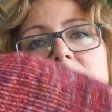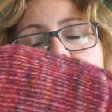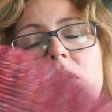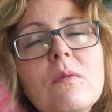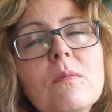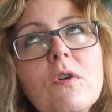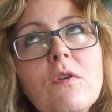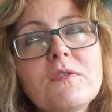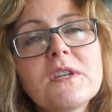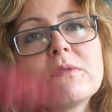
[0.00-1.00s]
they come
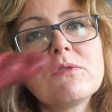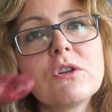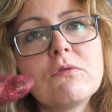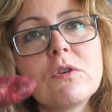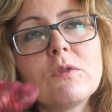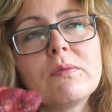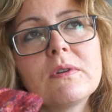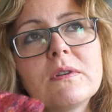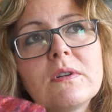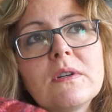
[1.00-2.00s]
cuff down, toe up,
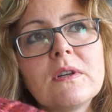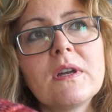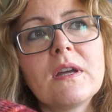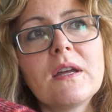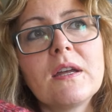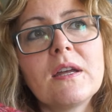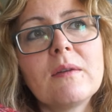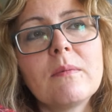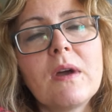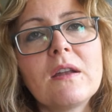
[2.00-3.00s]

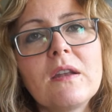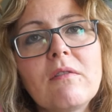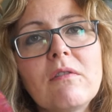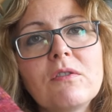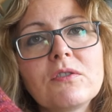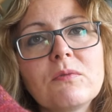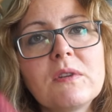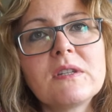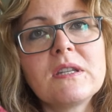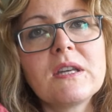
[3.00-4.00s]
um, and they're also
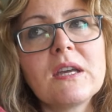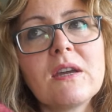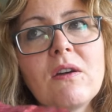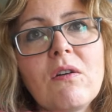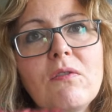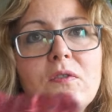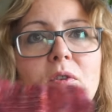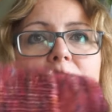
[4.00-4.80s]
in D K or four